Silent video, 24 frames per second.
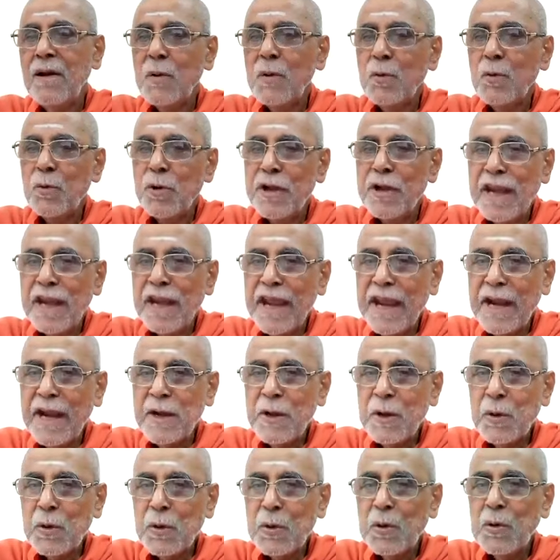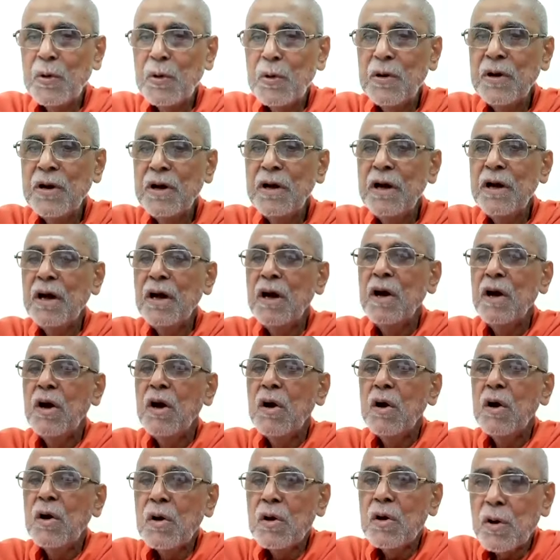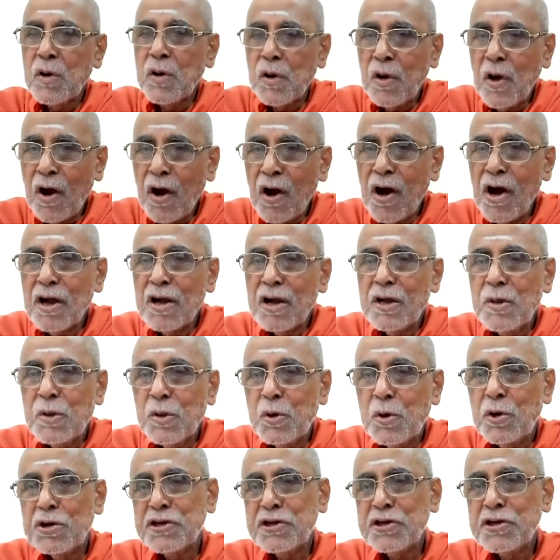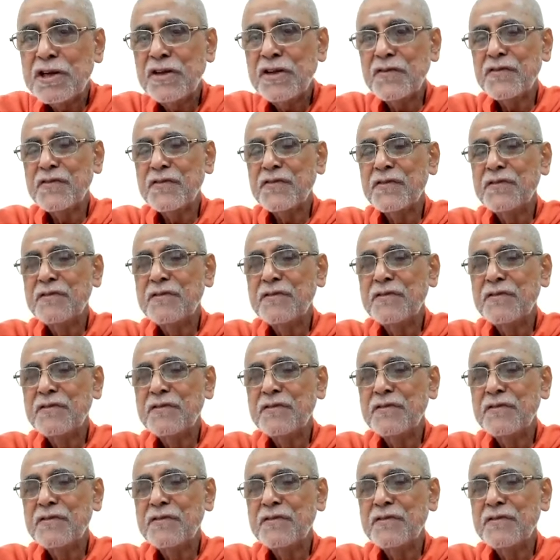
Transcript: to take to wrong notions